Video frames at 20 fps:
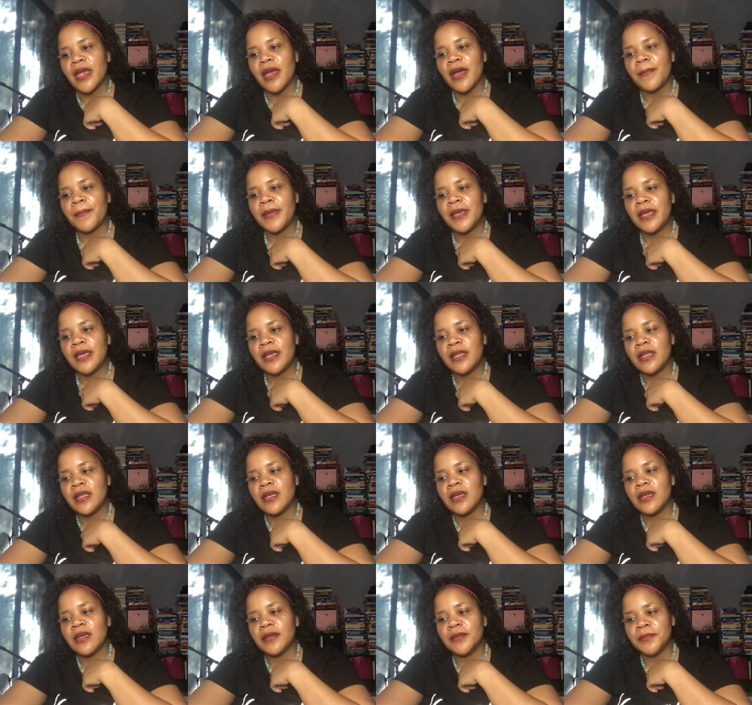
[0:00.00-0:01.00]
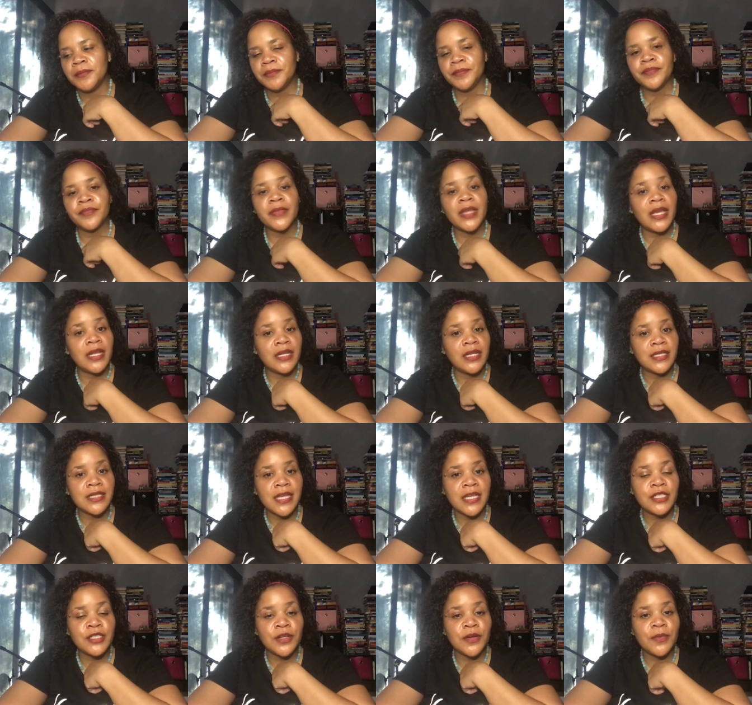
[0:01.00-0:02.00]
I mean, it looks
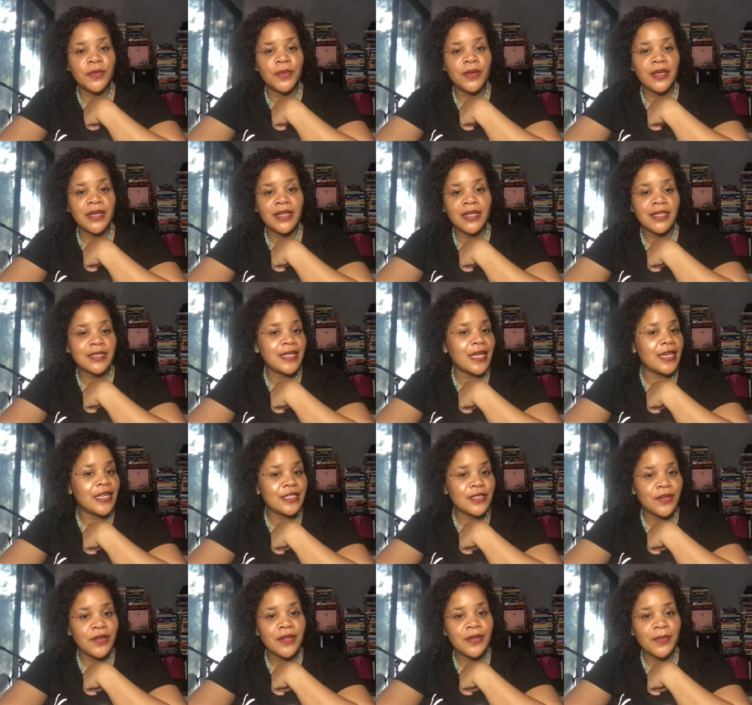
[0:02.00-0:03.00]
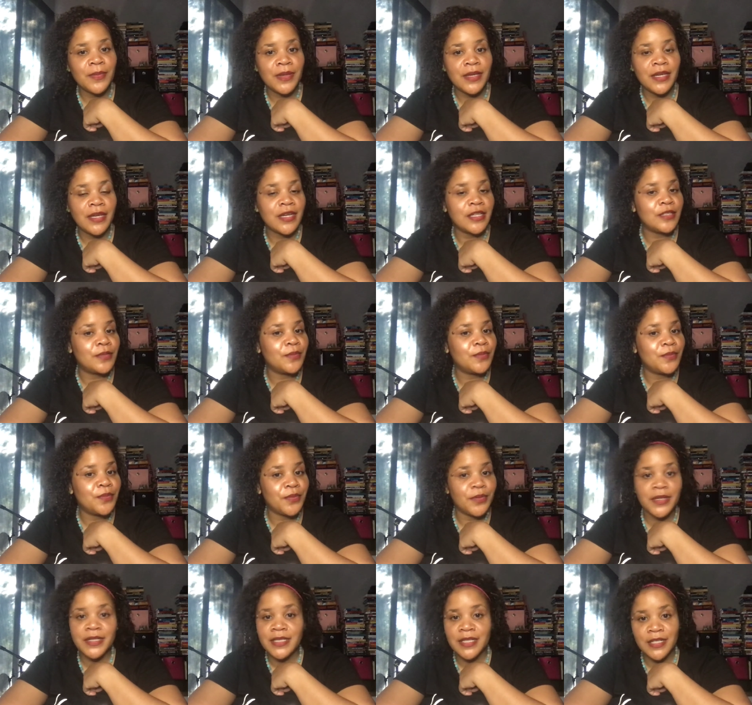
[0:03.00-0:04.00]
like Joe. It looks like it's going to be a
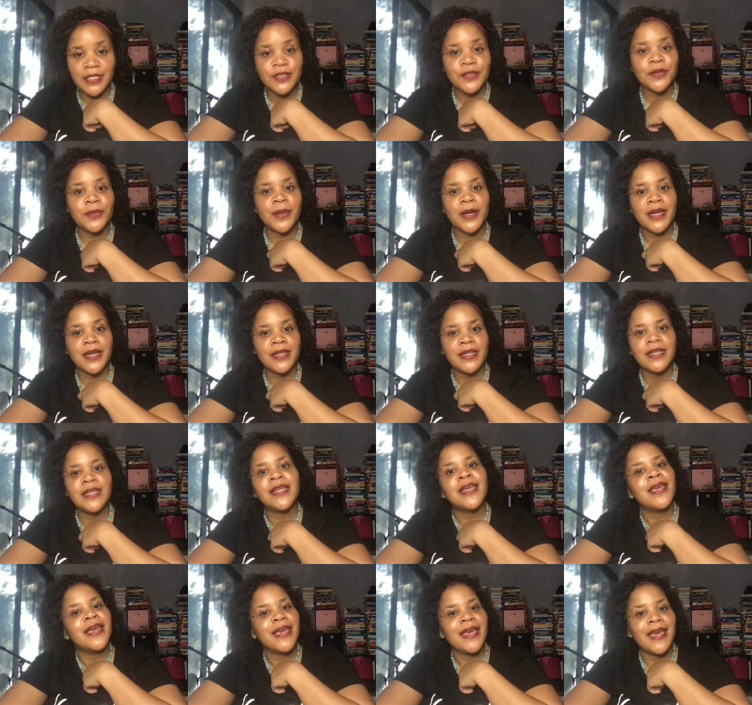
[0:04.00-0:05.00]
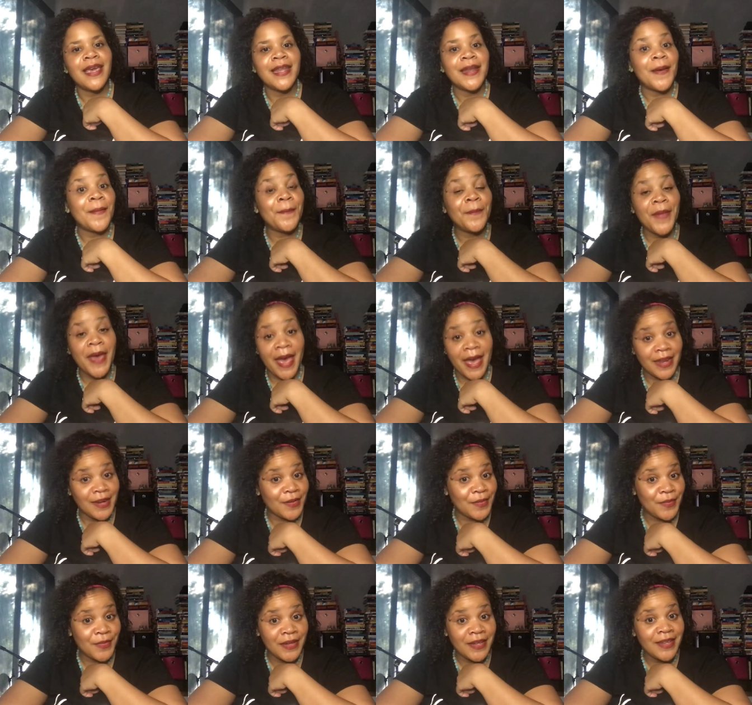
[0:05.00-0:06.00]
President Joe Biden and a
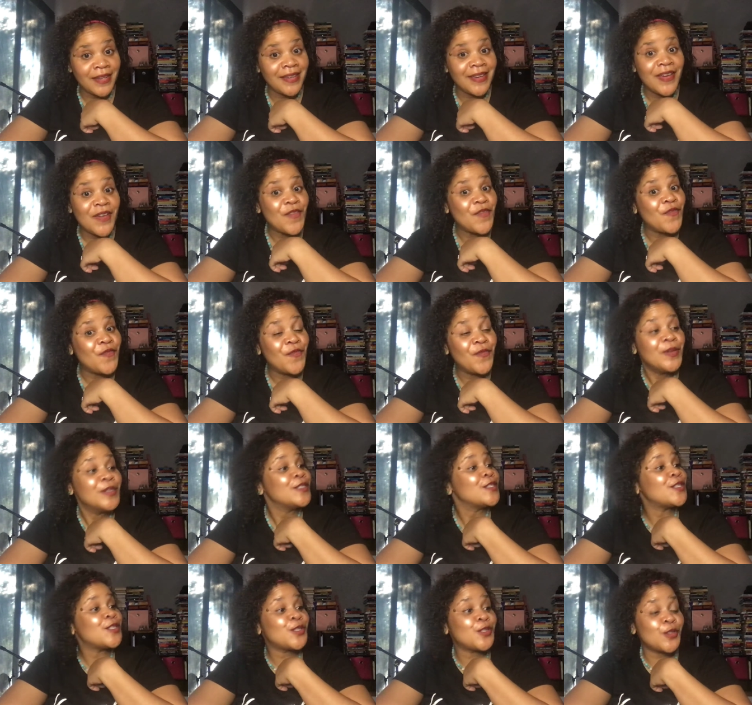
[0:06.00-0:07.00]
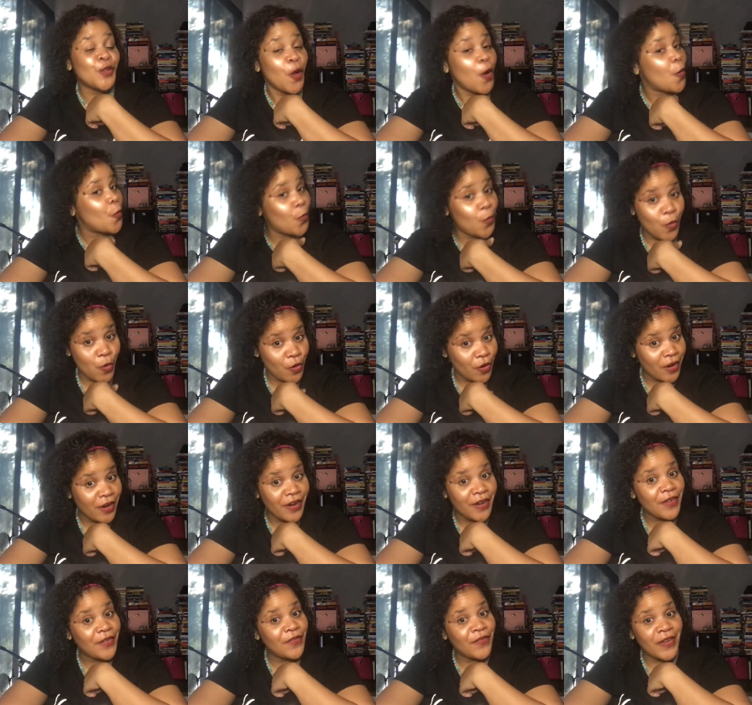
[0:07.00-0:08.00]
Madam
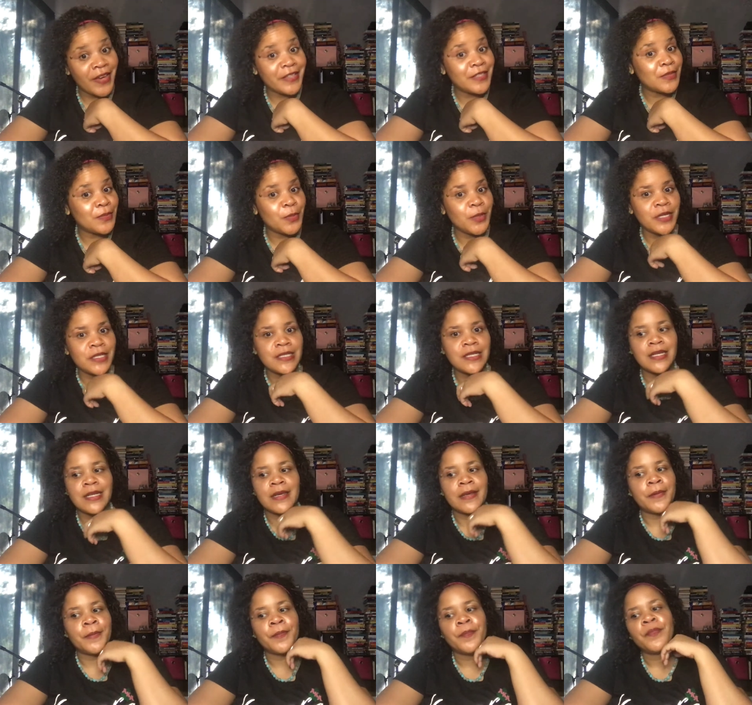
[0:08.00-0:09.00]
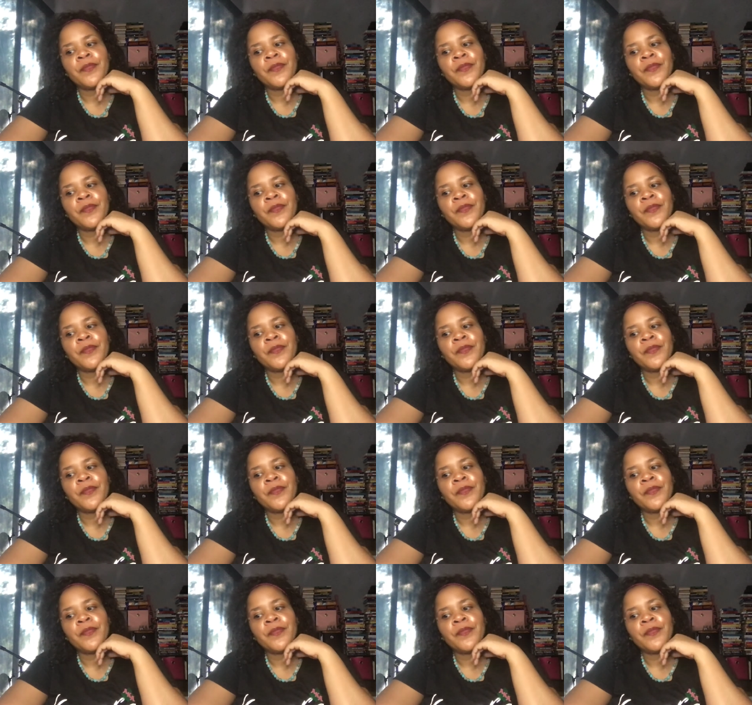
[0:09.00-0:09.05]
Soror Vice President